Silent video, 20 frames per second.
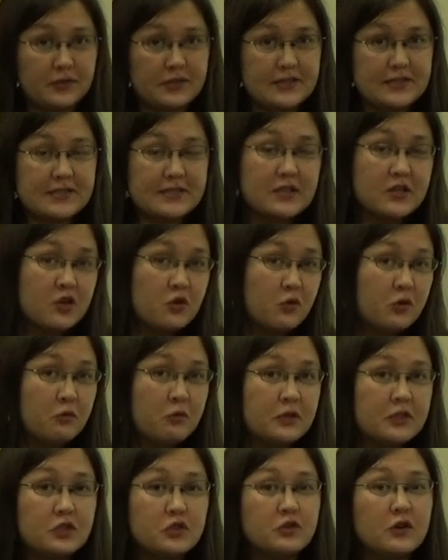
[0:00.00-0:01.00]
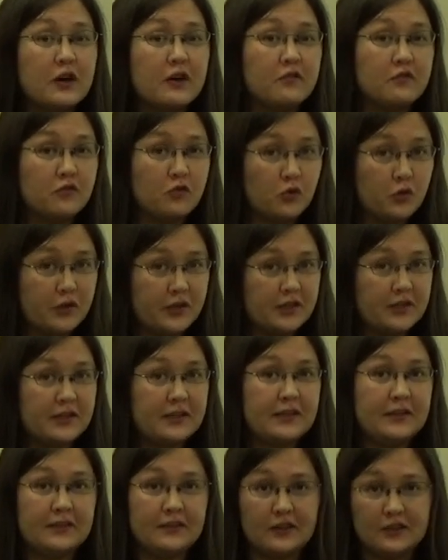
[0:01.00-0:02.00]
We want to avoid
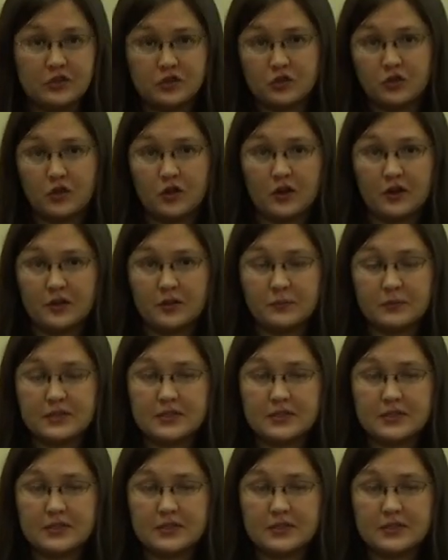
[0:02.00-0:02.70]
illogical arguments.